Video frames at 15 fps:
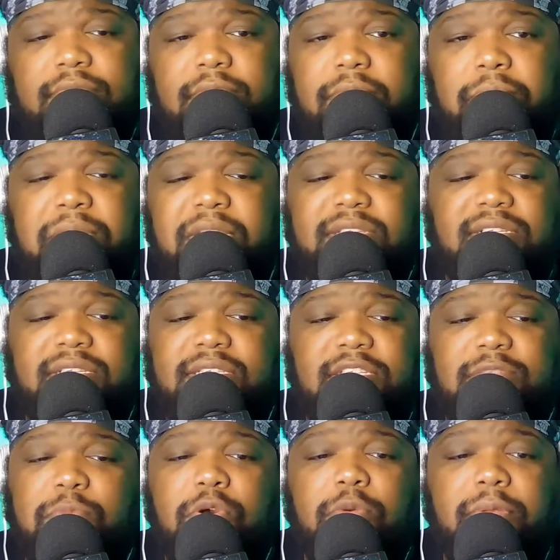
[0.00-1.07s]
business
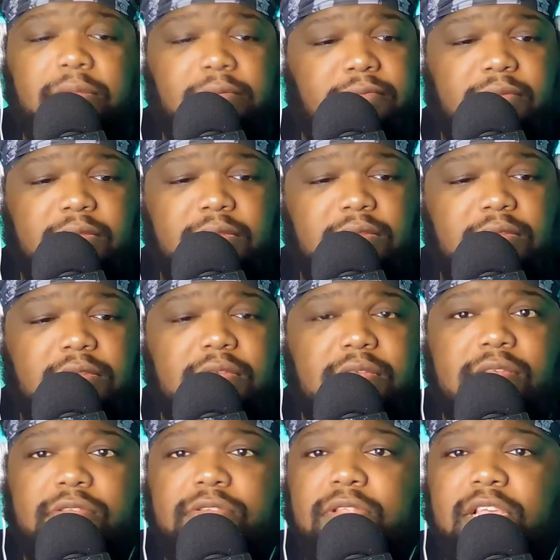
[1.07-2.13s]
is booming.
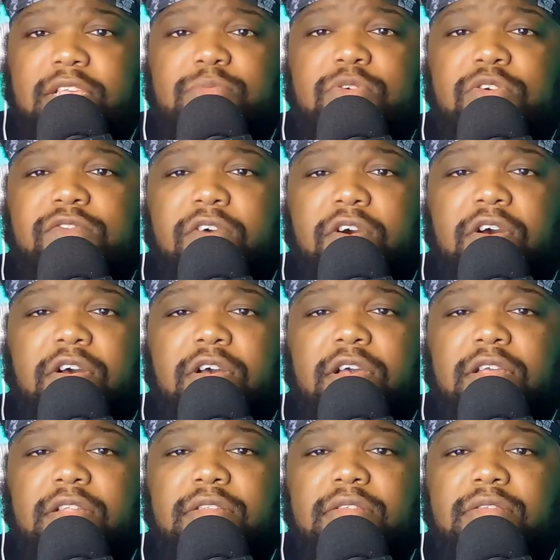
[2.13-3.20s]
So let's move
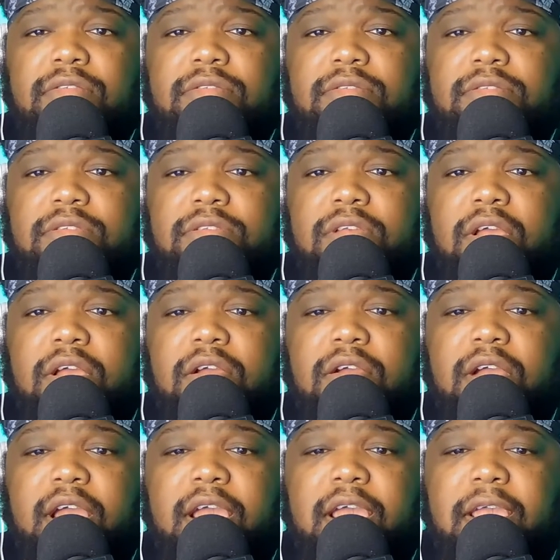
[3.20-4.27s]
on. All
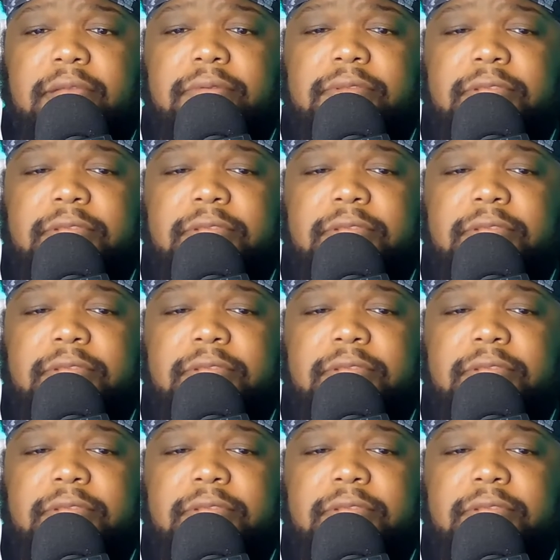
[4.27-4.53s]
right.